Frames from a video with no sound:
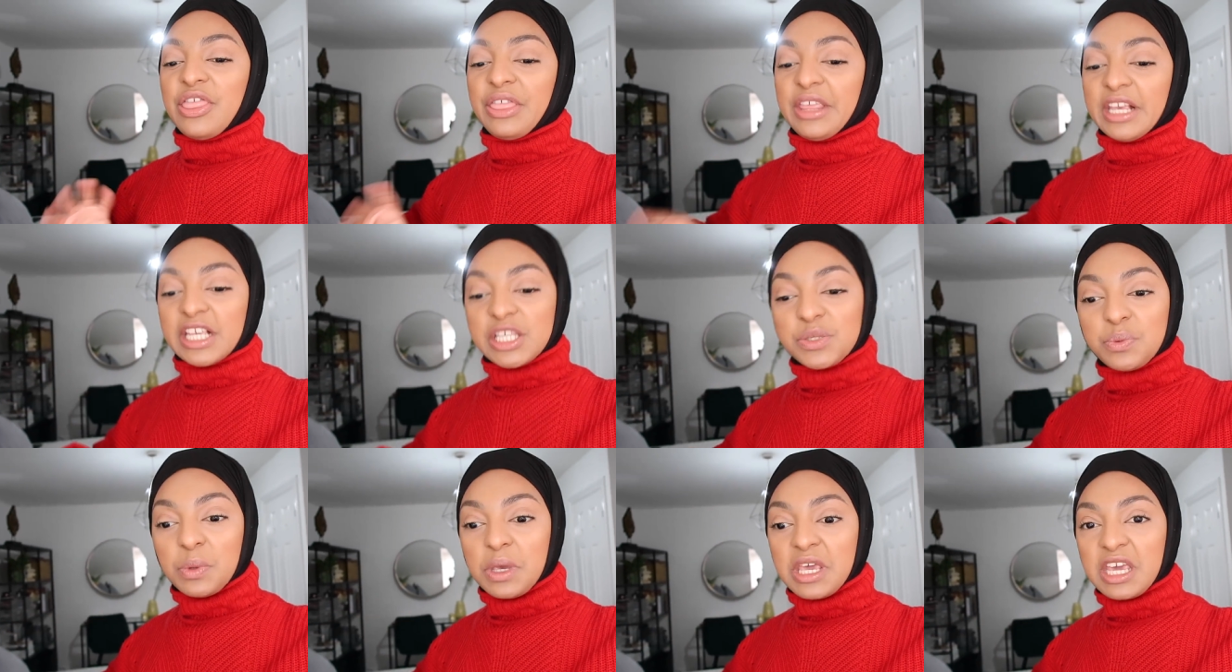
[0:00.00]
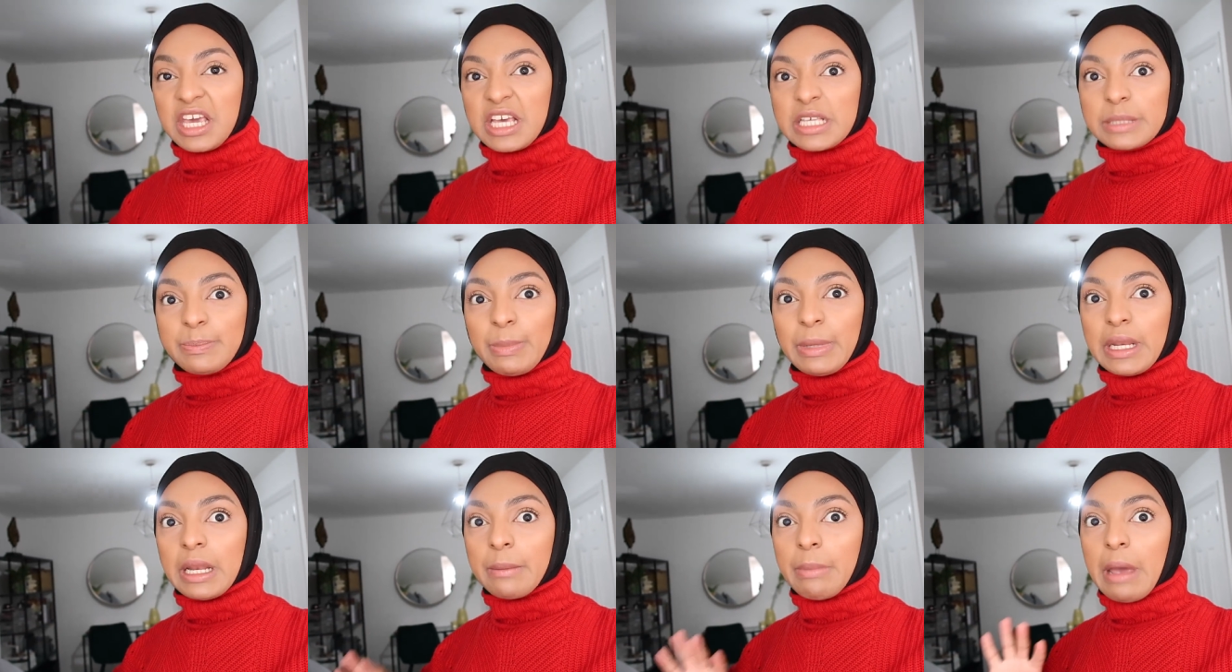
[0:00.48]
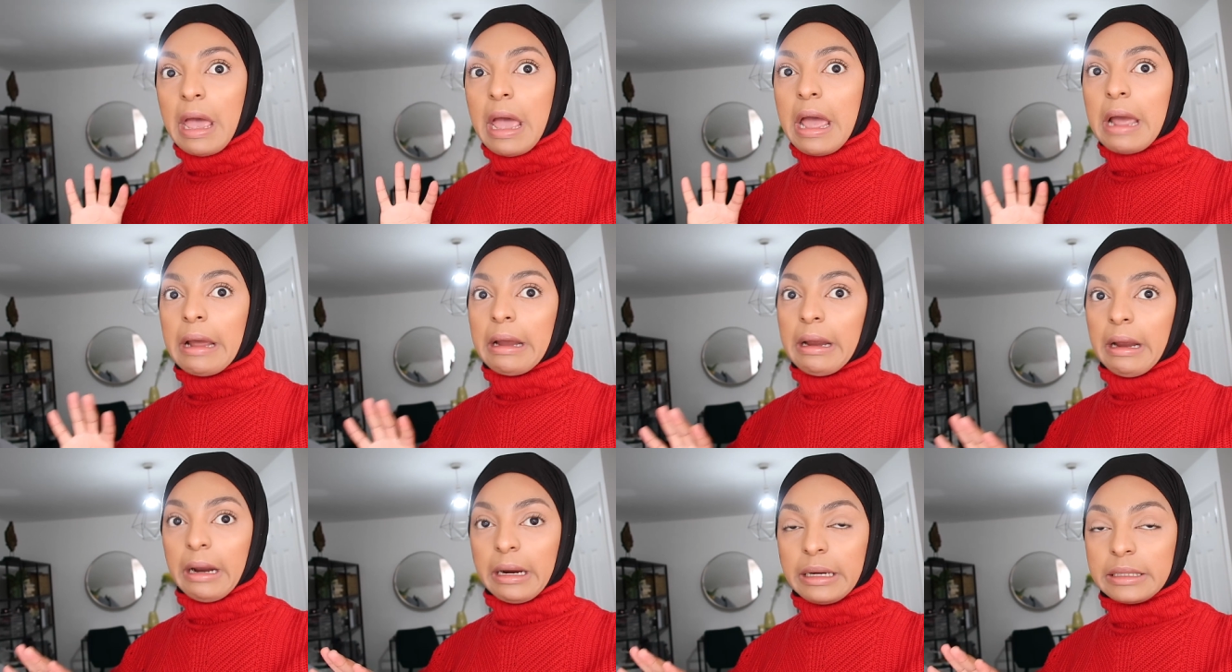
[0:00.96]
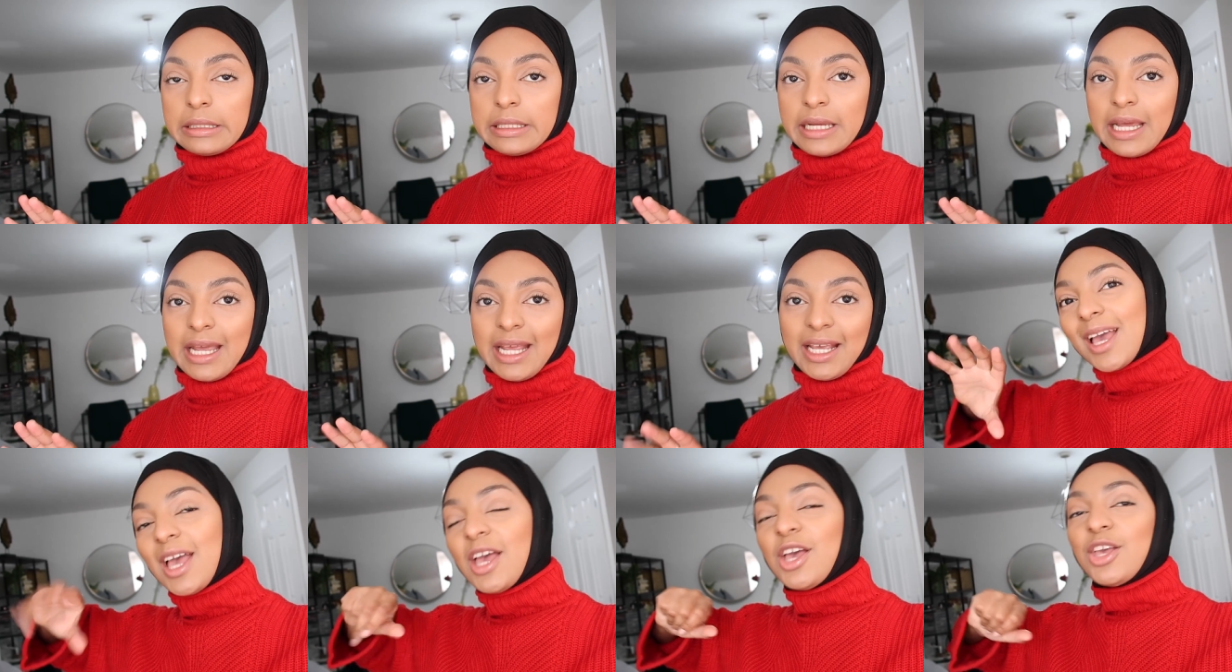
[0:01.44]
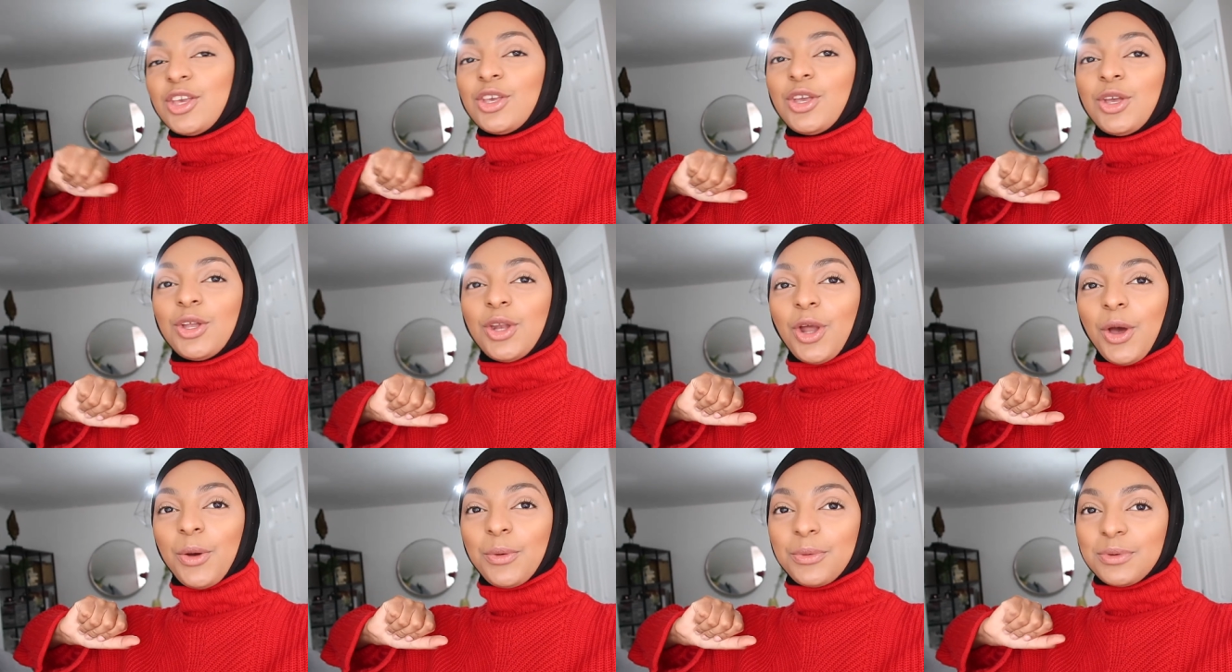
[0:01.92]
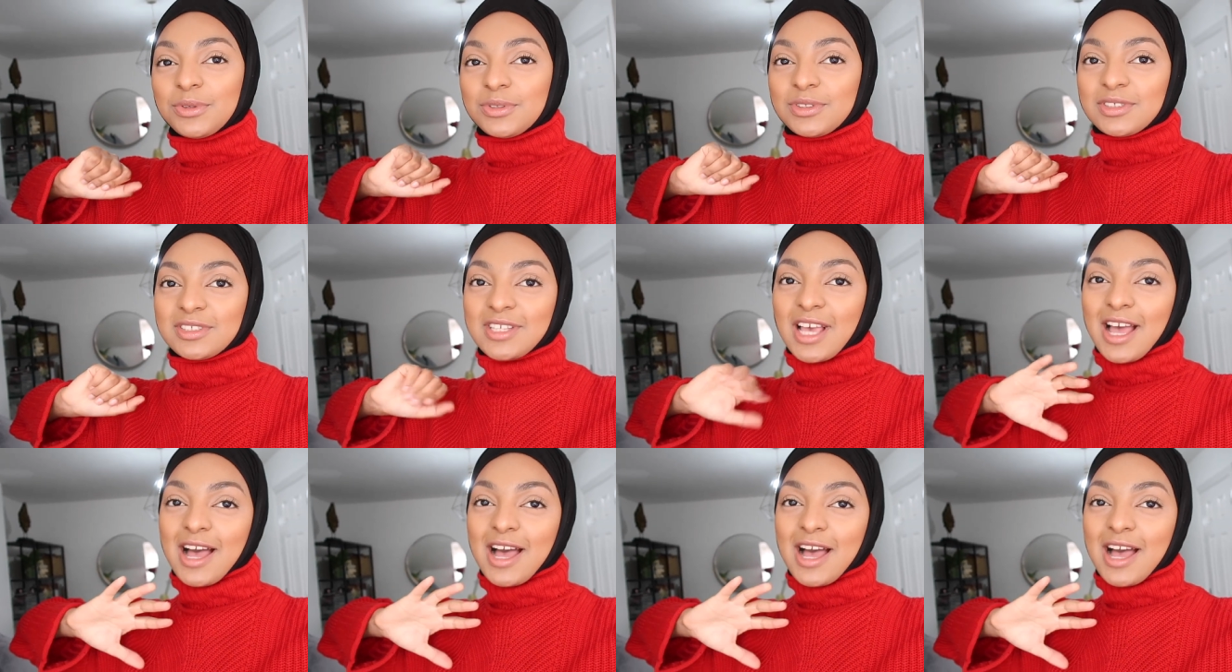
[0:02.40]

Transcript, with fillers: this week has been a bit hectic, you know,